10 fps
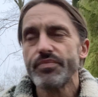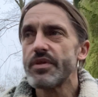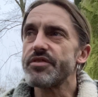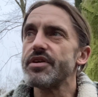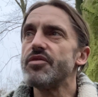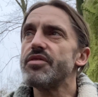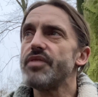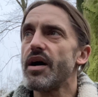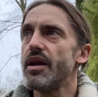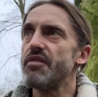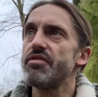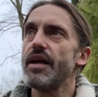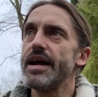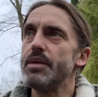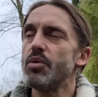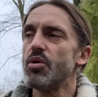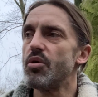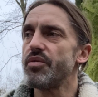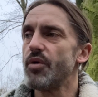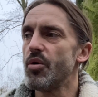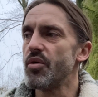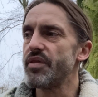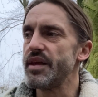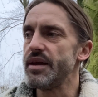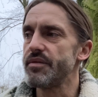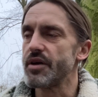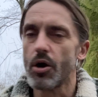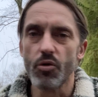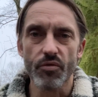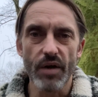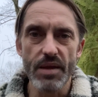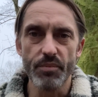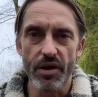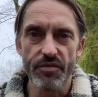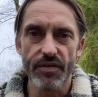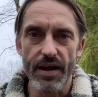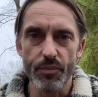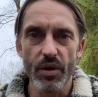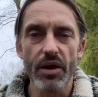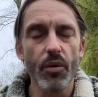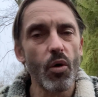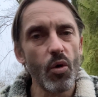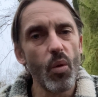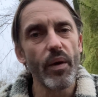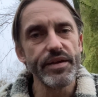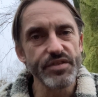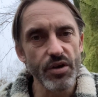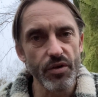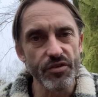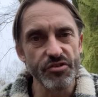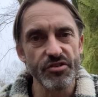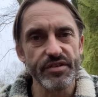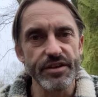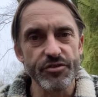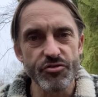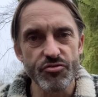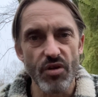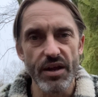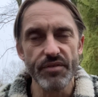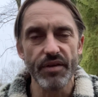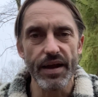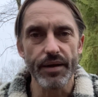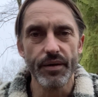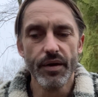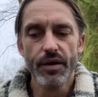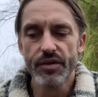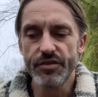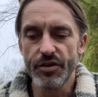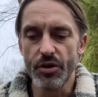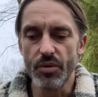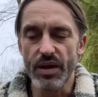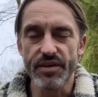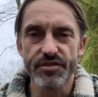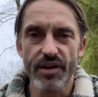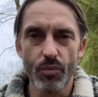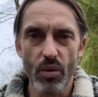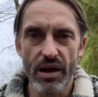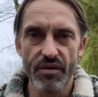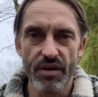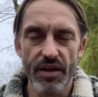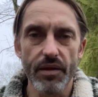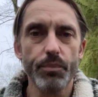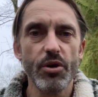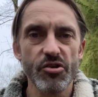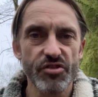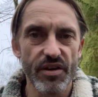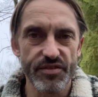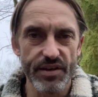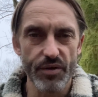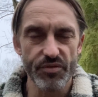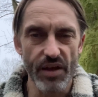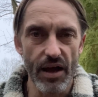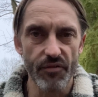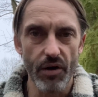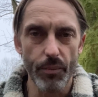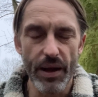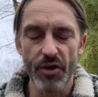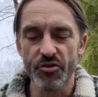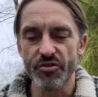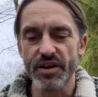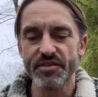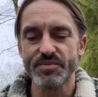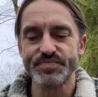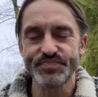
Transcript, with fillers: the silver violet flame or or the the golden rainbow flame. We're always consciously striving to, in some way or another, push ourselves out of our boundaries.